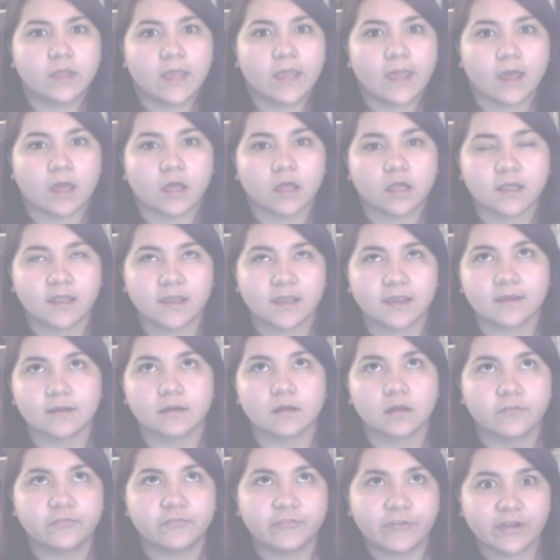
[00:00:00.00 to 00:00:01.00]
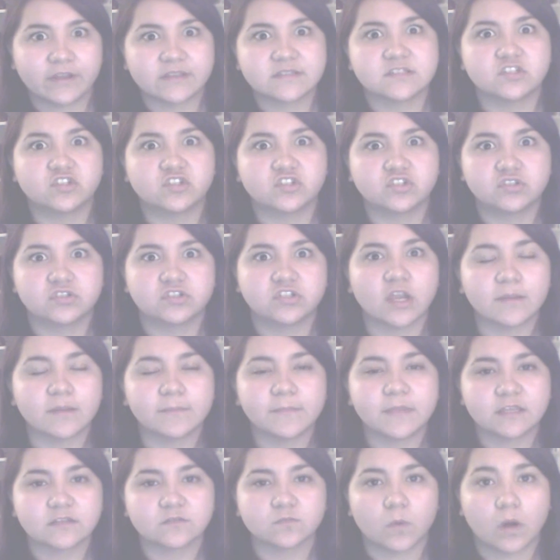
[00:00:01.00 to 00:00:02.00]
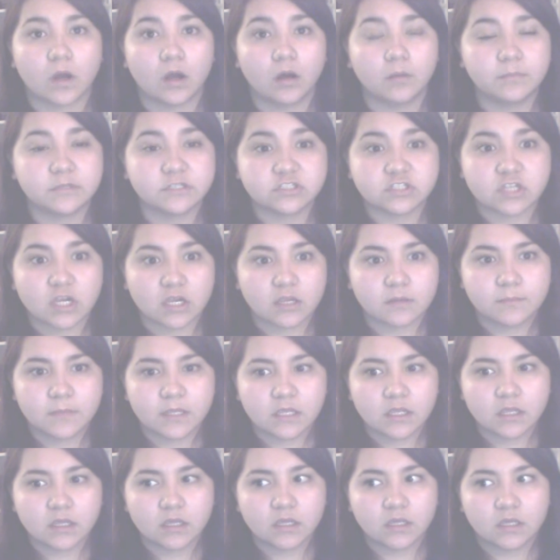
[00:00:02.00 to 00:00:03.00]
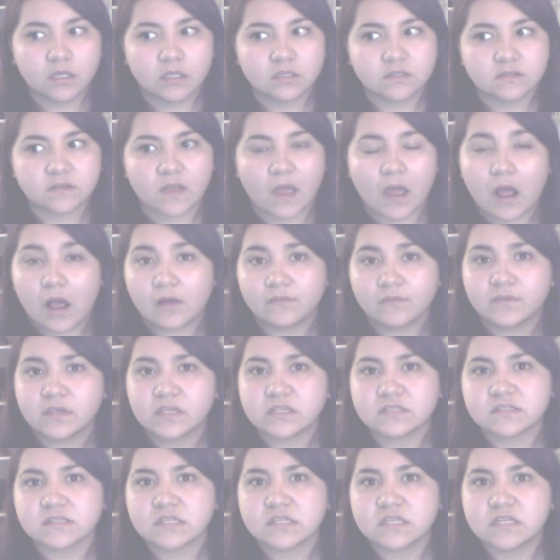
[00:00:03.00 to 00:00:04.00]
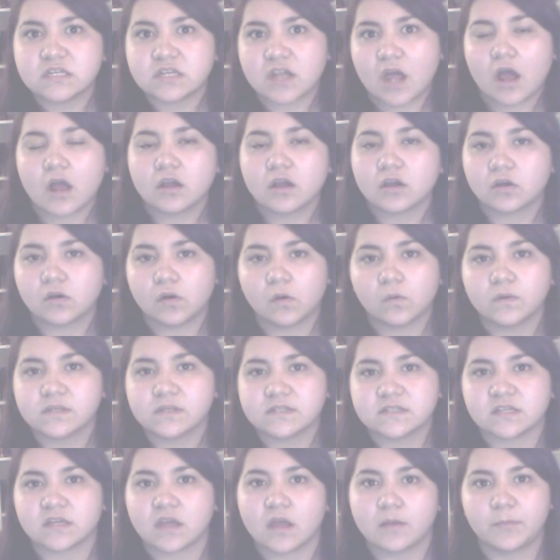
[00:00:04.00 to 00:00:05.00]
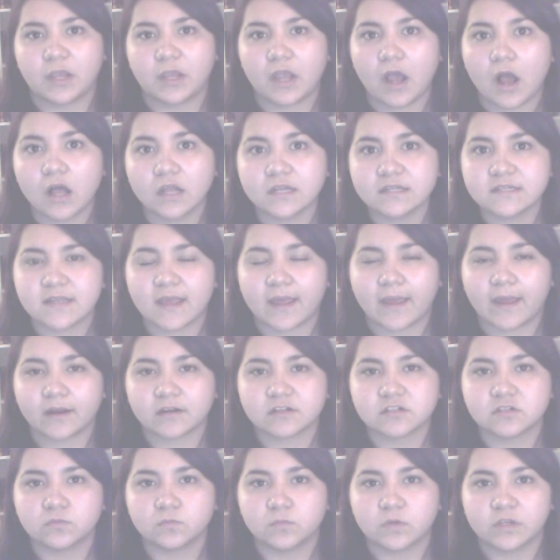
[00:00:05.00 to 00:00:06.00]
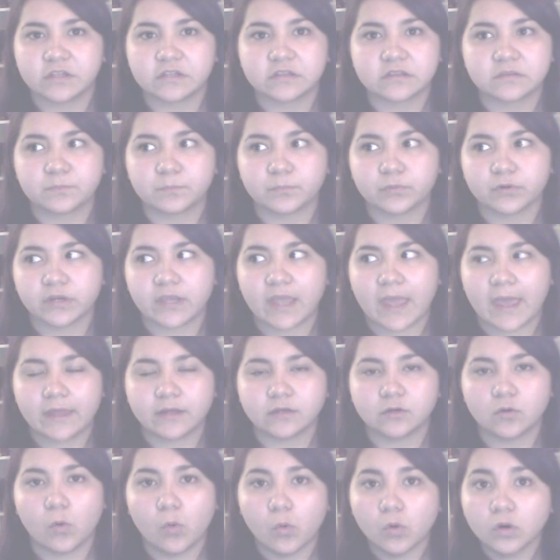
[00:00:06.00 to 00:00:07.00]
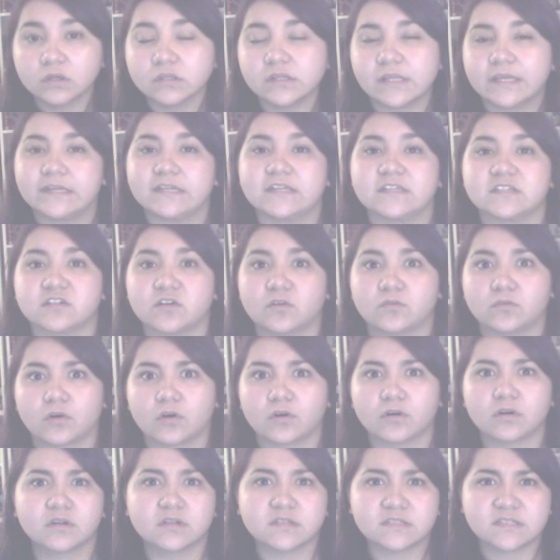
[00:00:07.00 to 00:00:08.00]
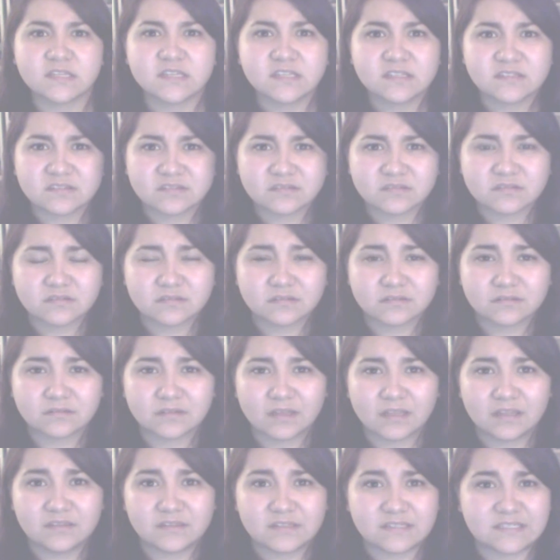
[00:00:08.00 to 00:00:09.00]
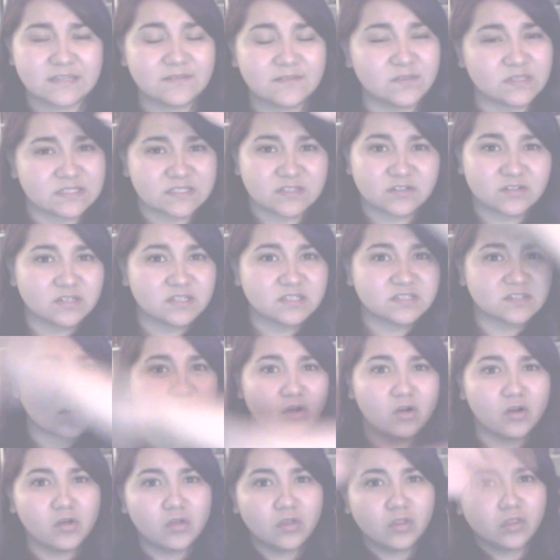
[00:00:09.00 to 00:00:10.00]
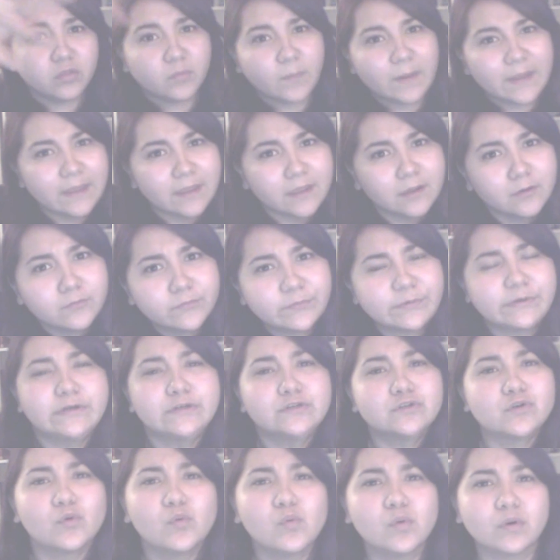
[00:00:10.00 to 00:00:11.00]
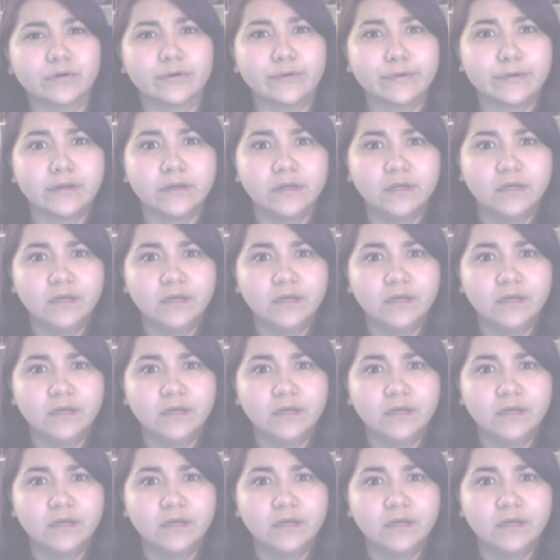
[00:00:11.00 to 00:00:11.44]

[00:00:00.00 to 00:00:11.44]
yeah, it affects Jaime as well, but Jaime is obviously not going to come in contact with Brienne or Lady Stoneheart, because he's, in the TV series, all the way over in Dorne.